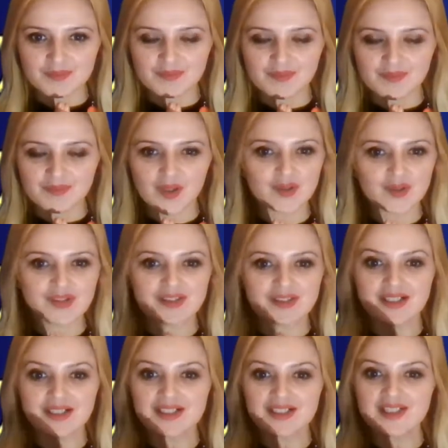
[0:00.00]
Because
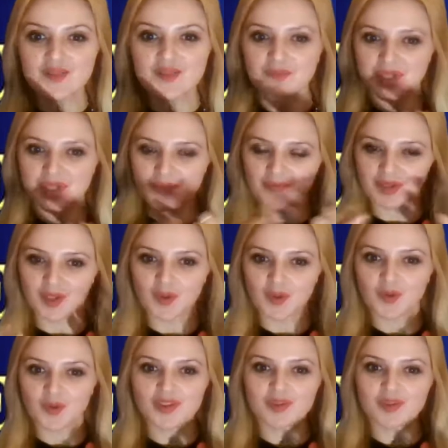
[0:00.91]
there is people
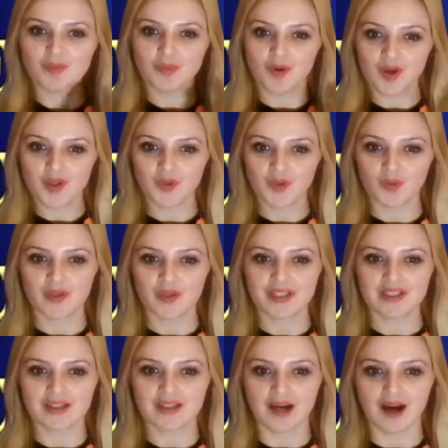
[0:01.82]
who is born
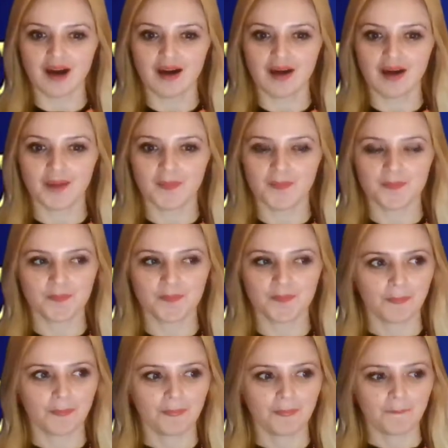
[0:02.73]
with a
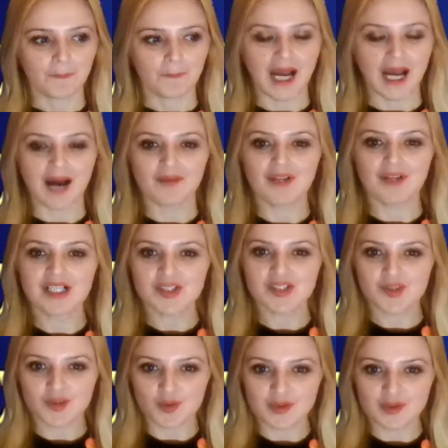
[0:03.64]
very
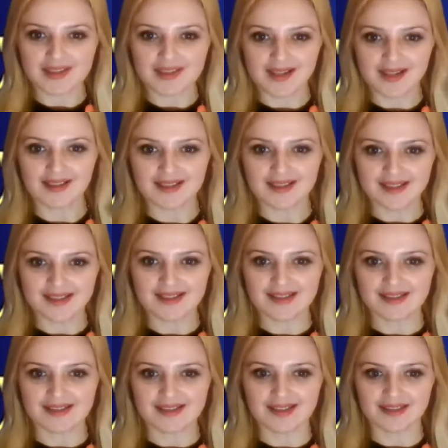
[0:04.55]
strong
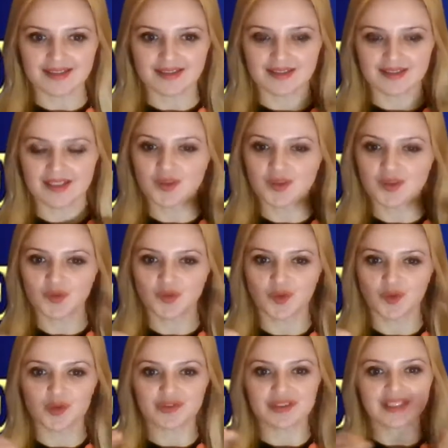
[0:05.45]
talent that they
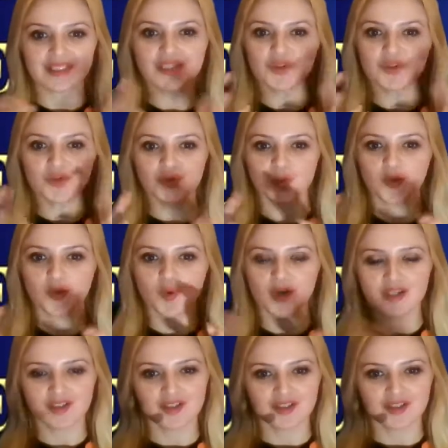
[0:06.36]
don't need to
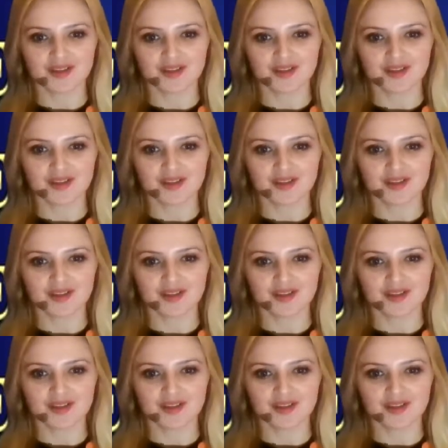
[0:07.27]
work